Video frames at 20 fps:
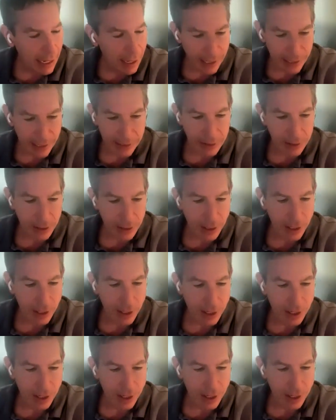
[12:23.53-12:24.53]
I
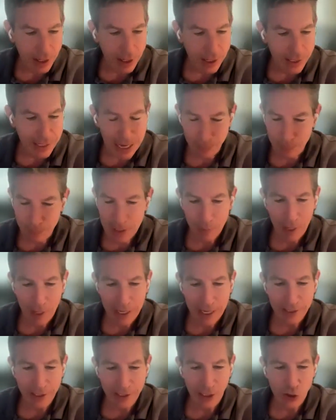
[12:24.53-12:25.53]
kept beating
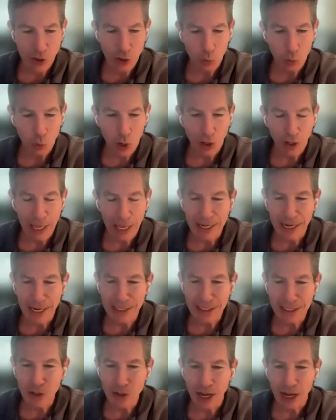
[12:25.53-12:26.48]
my head against the wall, and